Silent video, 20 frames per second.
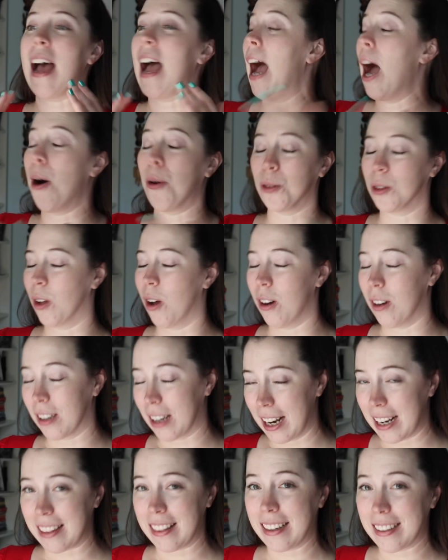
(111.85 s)
how long
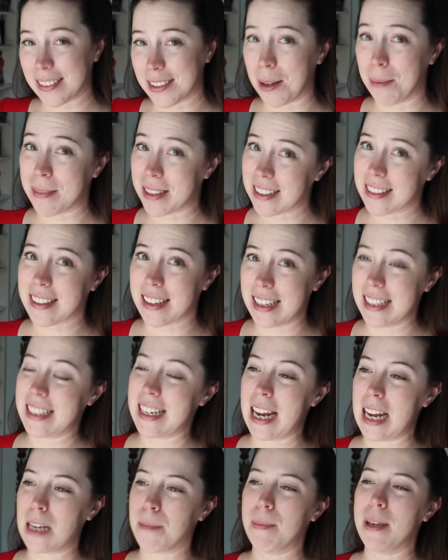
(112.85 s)
I think something's gonna
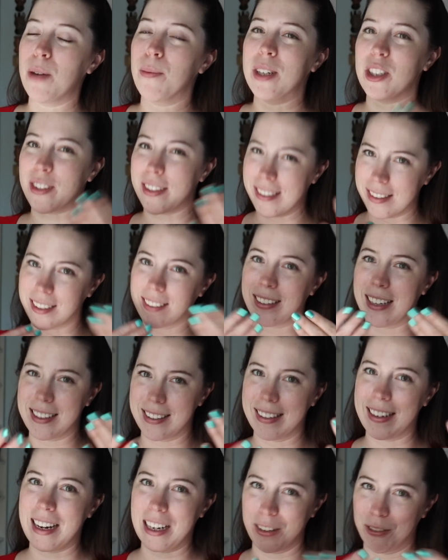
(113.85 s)
take me, which is a
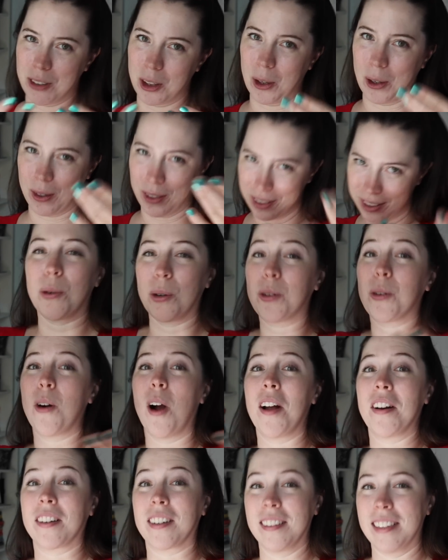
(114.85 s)
lesson I have learned through
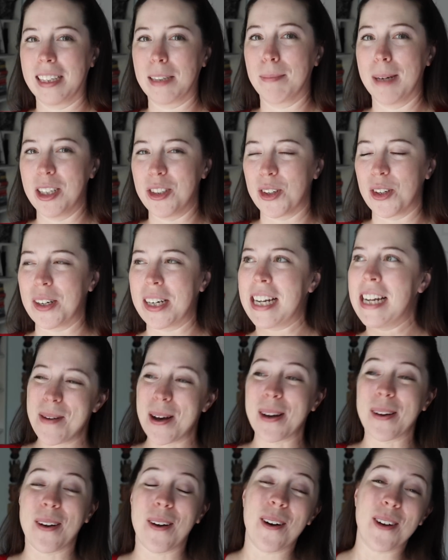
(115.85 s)
chronicling my journey,
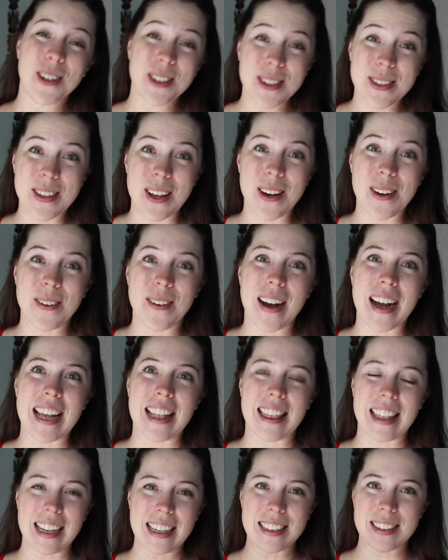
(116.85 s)
but also I
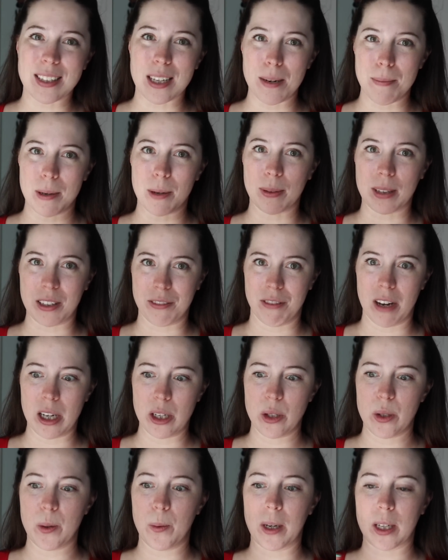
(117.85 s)
think it's gonna be really
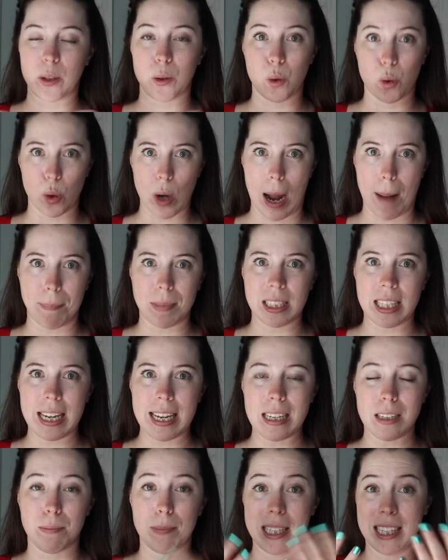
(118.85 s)
fun to
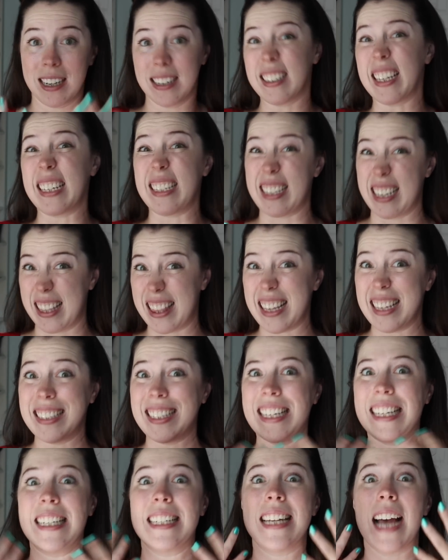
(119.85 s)
extrapolate, because I did
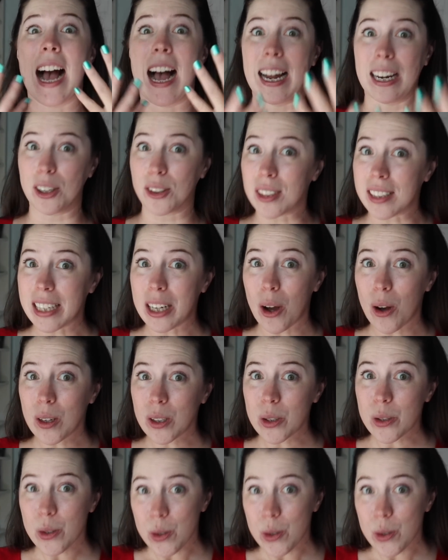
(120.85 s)
this entirely on